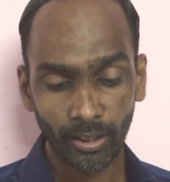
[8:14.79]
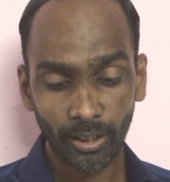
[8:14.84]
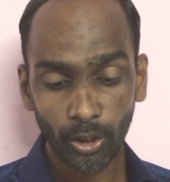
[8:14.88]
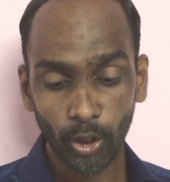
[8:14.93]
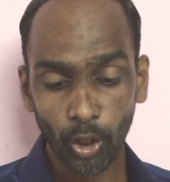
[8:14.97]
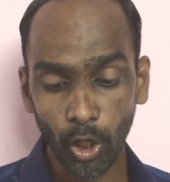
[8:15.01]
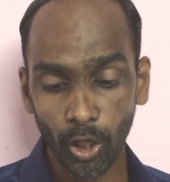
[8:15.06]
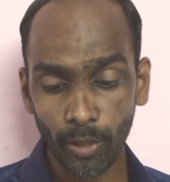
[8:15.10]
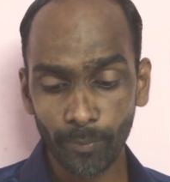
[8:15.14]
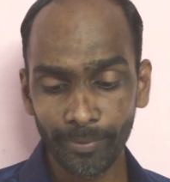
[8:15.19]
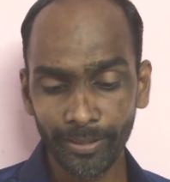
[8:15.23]

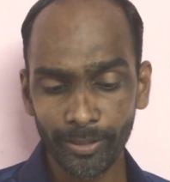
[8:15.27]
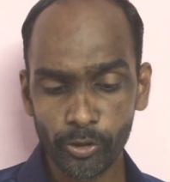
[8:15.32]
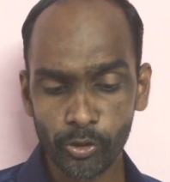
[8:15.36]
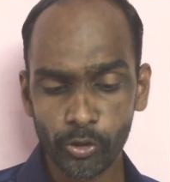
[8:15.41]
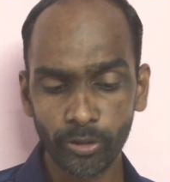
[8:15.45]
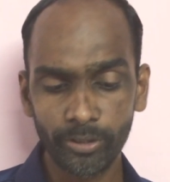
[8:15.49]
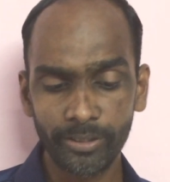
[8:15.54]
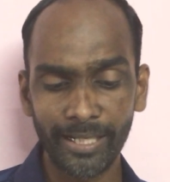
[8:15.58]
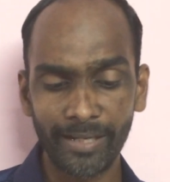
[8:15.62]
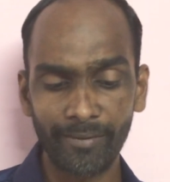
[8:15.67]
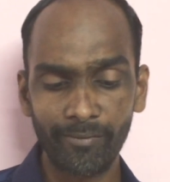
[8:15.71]
Government
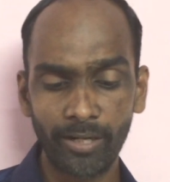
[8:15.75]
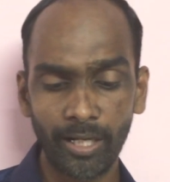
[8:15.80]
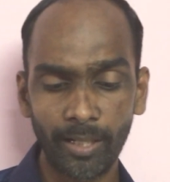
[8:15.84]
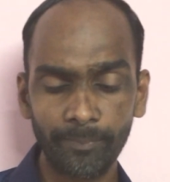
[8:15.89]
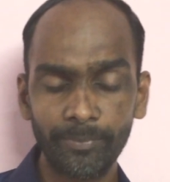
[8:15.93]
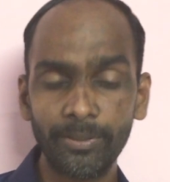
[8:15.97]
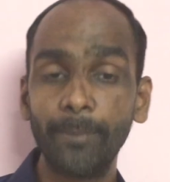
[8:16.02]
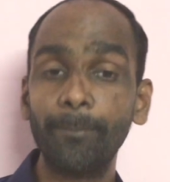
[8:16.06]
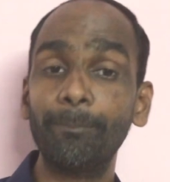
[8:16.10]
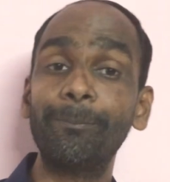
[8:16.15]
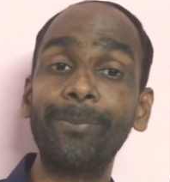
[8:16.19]
should
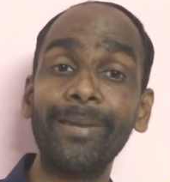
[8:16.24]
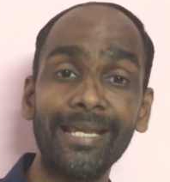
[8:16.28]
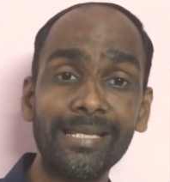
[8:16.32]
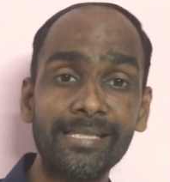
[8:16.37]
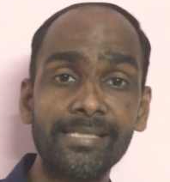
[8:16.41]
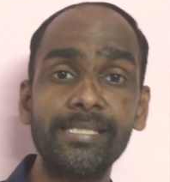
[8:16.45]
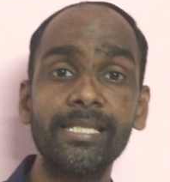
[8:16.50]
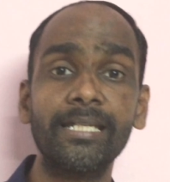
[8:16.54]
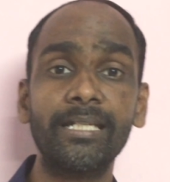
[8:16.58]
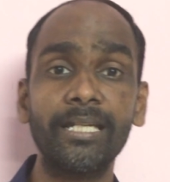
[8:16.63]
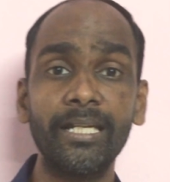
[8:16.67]
develop the
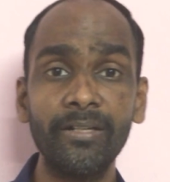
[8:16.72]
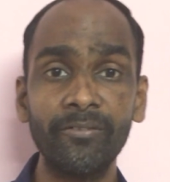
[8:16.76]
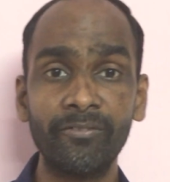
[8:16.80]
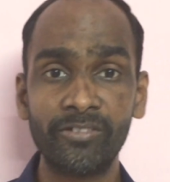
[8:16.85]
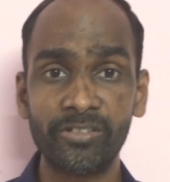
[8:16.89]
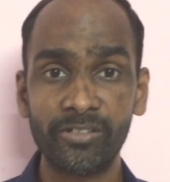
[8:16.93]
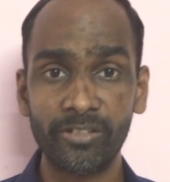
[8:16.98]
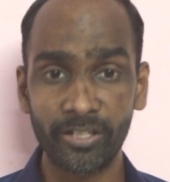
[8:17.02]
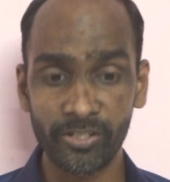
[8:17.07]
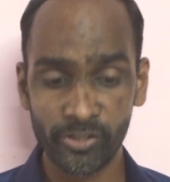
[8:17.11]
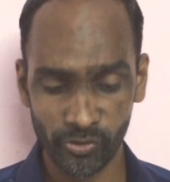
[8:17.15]
basic
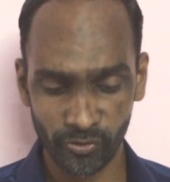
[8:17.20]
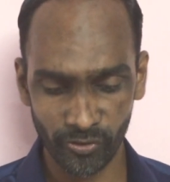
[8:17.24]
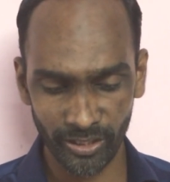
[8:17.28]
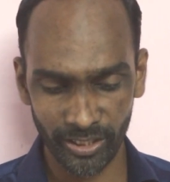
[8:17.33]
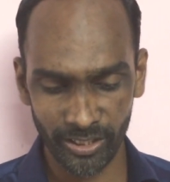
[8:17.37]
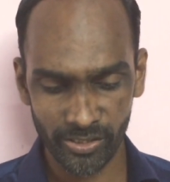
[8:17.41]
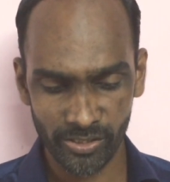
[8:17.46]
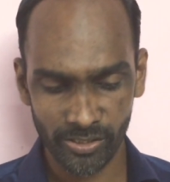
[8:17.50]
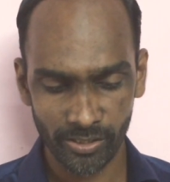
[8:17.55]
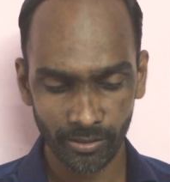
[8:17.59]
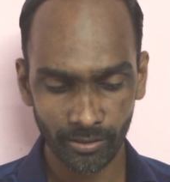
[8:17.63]

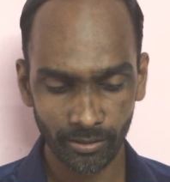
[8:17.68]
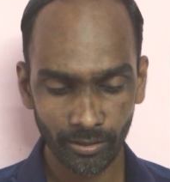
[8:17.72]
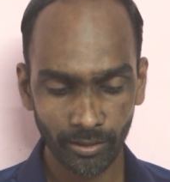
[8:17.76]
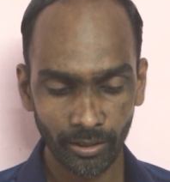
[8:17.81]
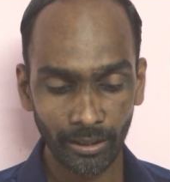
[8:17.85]
industries,